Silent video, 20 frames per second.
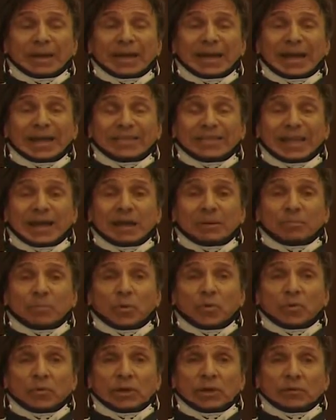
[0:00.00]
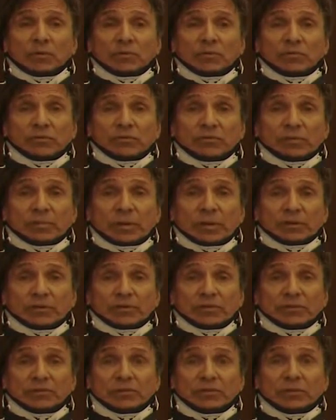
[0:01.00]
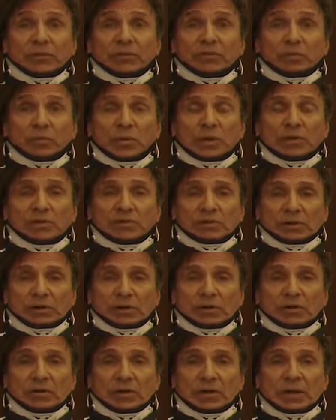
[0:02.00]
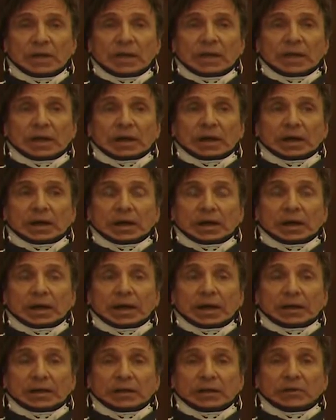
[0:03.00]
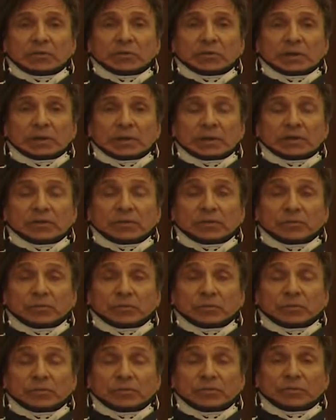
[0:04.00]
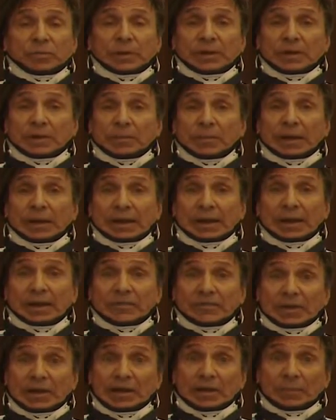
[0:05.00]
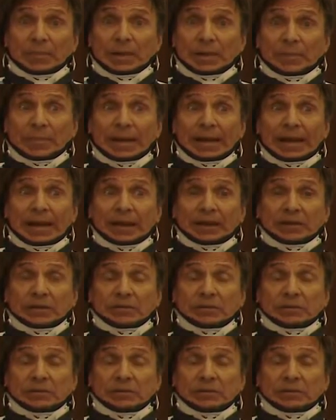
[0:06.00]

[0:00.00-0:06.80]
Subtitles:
At that point, which is about 6 weeks ago, I literally was spending my life on my back.